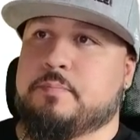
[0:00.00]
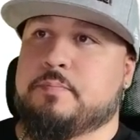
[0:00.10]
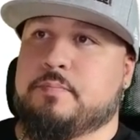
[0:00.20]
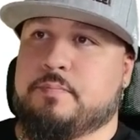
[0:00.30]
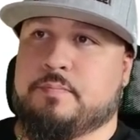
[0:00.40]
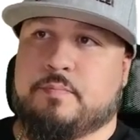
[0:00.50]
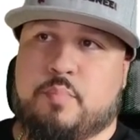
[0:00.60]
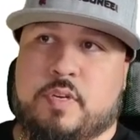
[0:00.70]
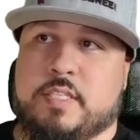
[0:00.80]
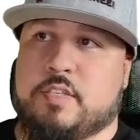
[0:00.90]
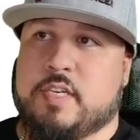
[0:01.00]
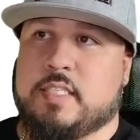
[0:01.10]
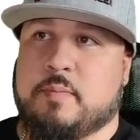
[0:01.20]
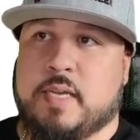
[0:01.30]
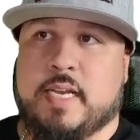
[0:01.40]
Pinterest,
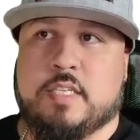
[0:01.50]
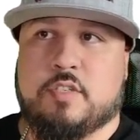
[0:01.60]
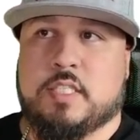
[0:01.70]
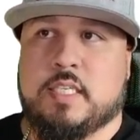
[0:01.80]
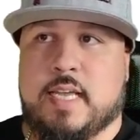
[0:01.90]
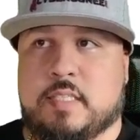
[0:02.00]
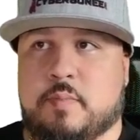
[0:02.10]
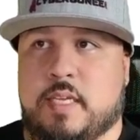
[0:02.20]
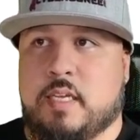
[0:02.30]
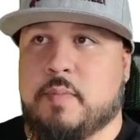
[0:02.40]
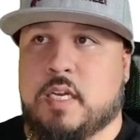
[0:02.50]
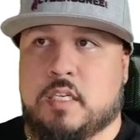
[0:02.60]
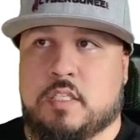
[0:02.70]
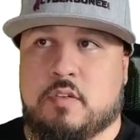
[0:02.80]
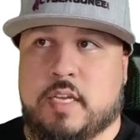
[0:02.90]
I'm not interested in. That's me. I'm not going to
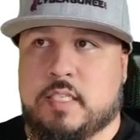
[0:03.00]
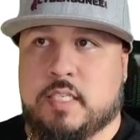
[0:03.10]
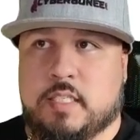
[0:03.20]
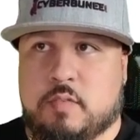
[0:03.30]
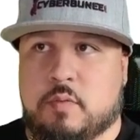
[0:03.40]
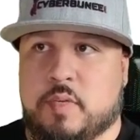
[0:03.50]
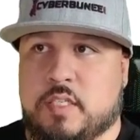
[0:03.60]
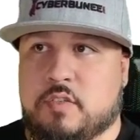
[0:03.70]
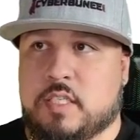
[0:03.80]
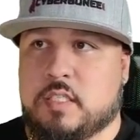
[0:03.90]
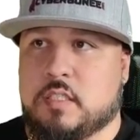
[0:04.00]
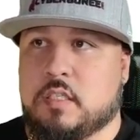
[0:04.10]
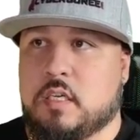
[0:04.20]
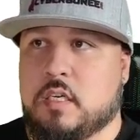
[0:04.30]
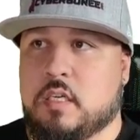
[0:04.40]
showcase anything with Pinterest.
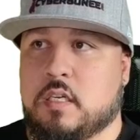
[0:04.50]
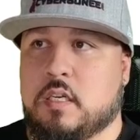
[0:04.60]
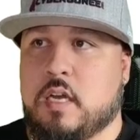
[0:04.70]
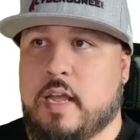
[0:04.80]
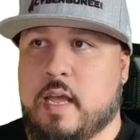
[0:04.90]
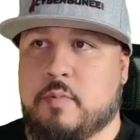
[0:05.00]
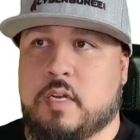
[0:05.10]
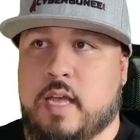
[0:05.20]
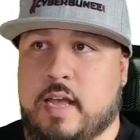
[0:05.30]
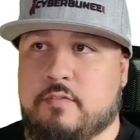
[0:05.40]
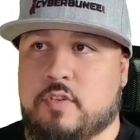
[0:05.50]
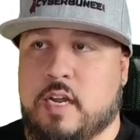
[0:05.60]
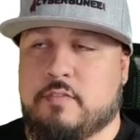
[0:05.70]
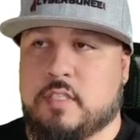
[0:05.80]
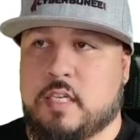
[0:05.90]
I am going to have
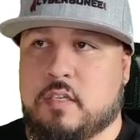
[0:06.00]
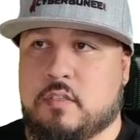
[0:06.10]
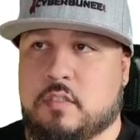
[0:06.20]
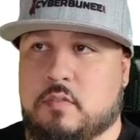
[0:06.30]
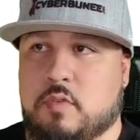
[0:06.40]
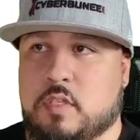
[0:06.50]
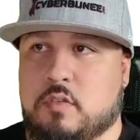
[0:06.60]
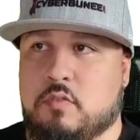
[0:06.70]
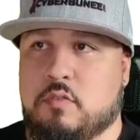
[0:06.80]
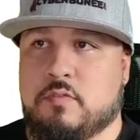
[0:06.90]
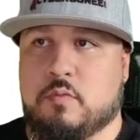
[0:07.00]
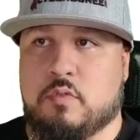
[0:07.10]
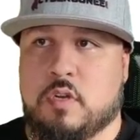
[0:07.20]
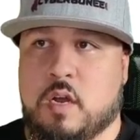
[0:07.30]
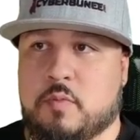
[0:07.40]
drive sales with Google for
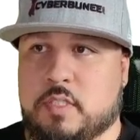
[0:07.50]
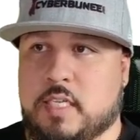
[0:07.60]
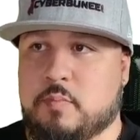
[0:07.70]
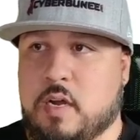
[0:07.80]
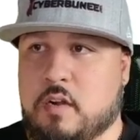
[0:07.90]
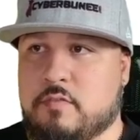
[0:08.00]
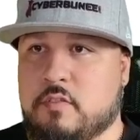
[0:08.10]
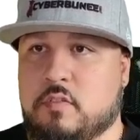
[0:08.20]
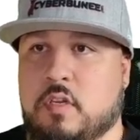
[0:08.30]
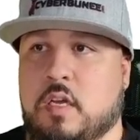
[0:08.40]
WooCommerce. That's powerful.